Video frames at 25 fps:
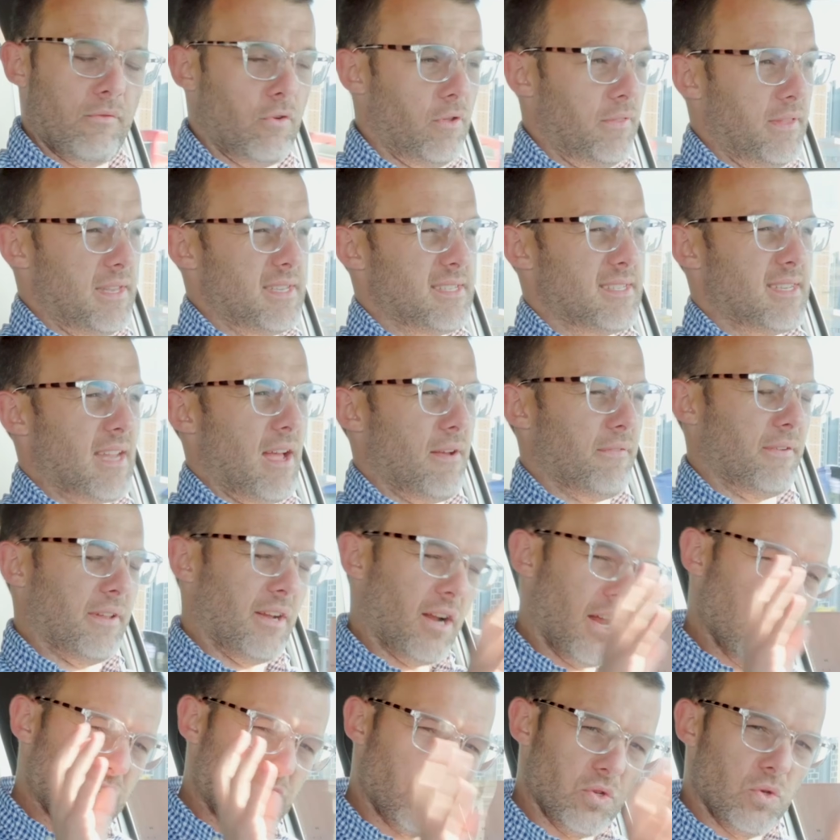on this stuff. And
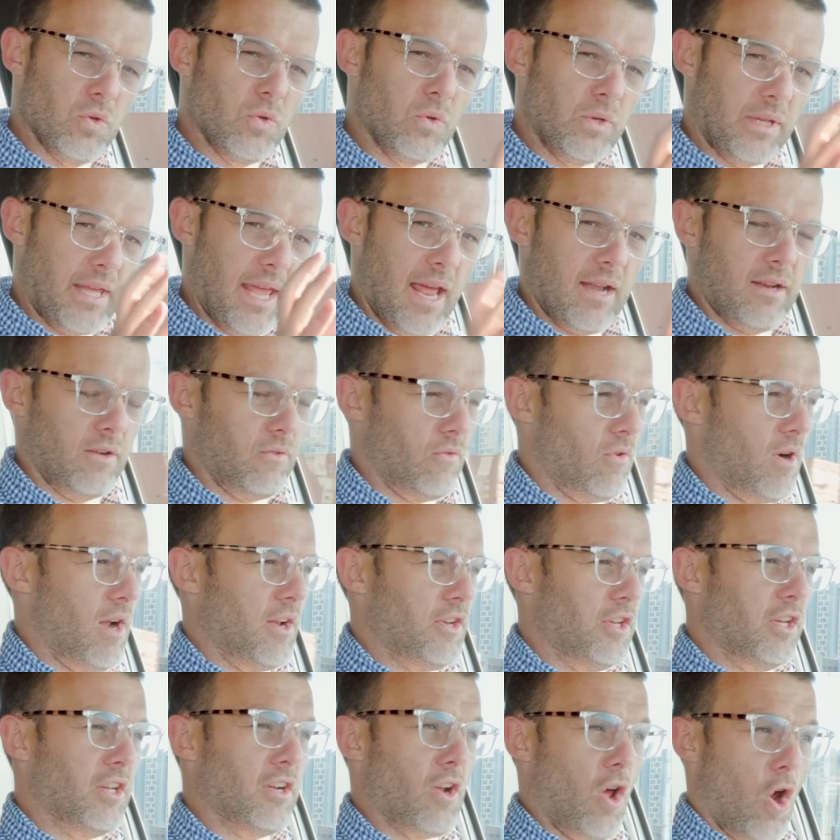I do get it, right?
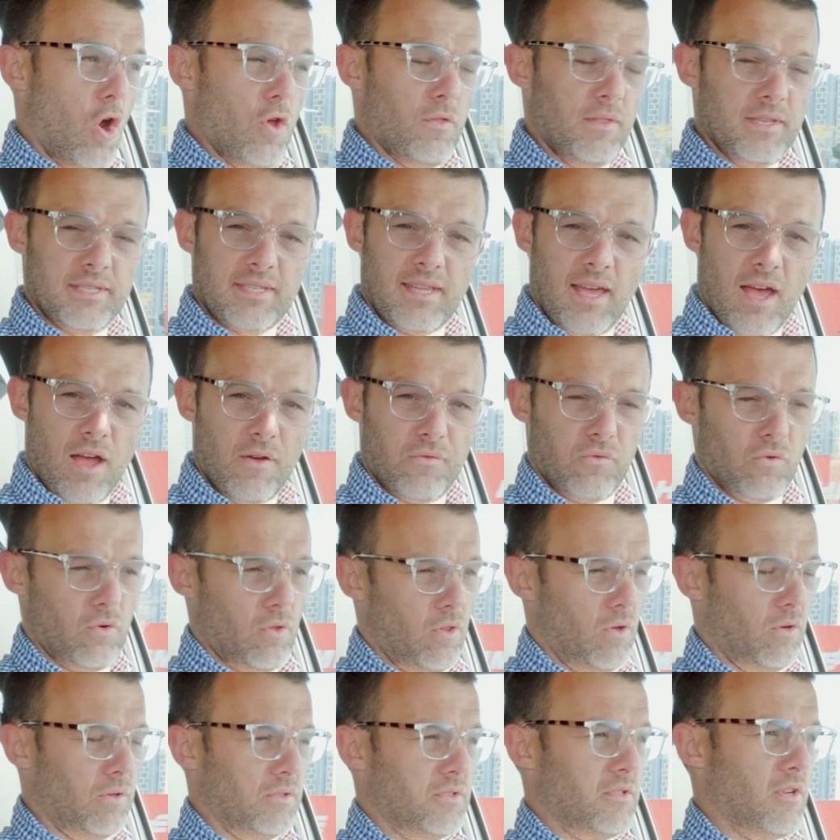You're going to own this car for a
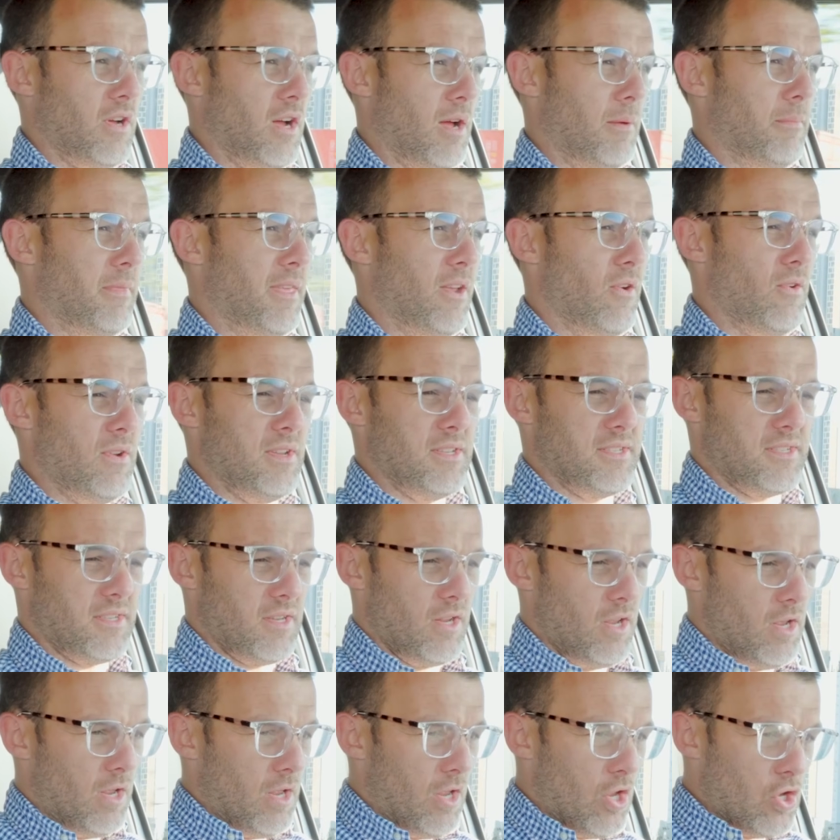long time. There is
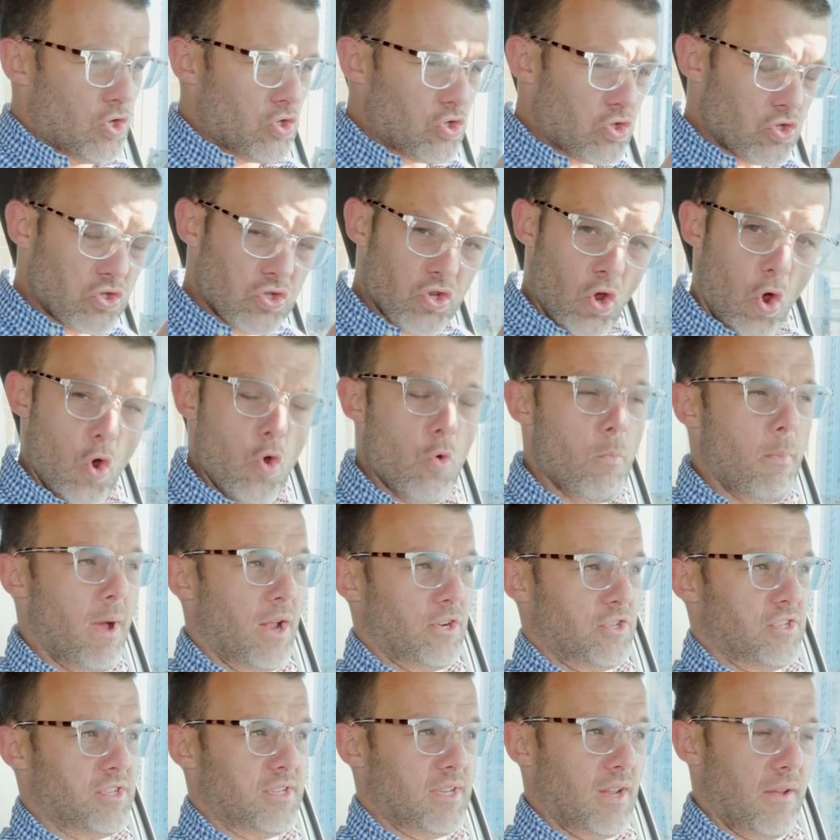so
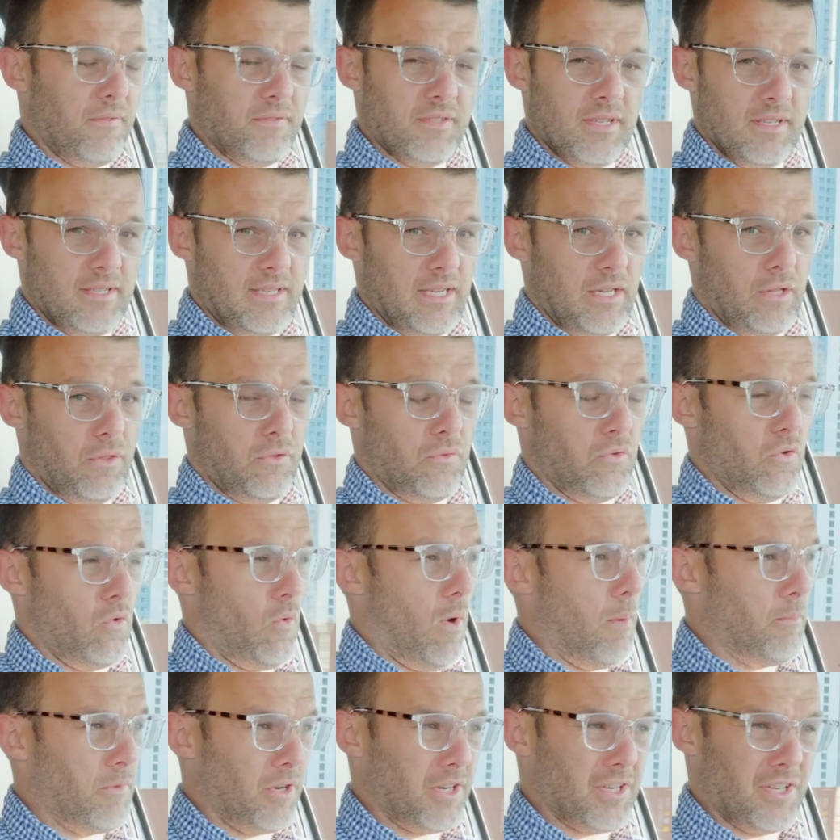much stuff to dig through.
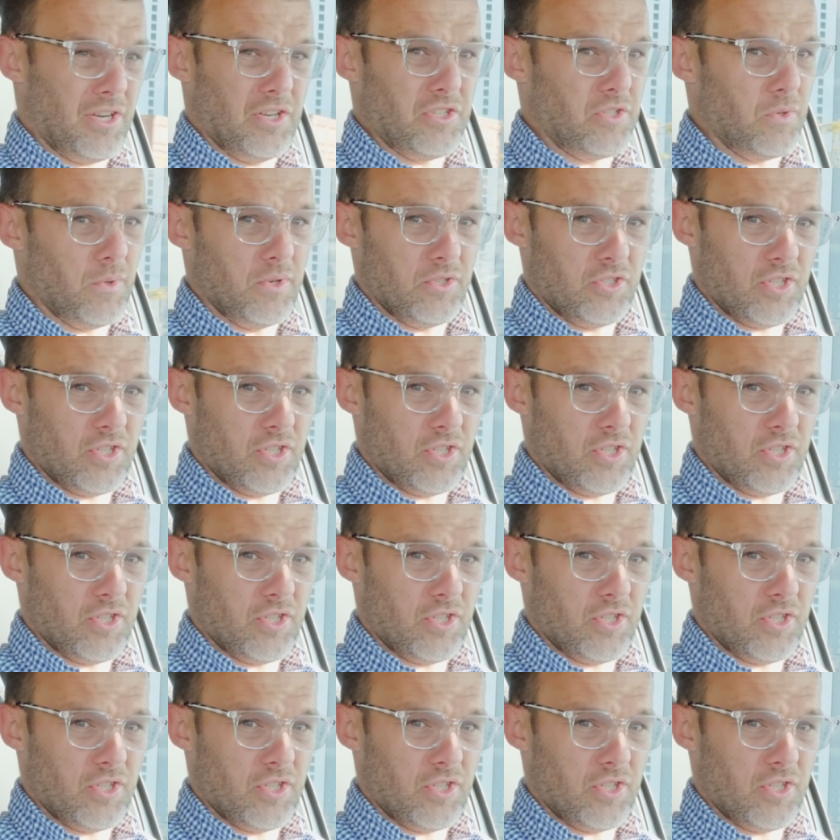I'm not going to do it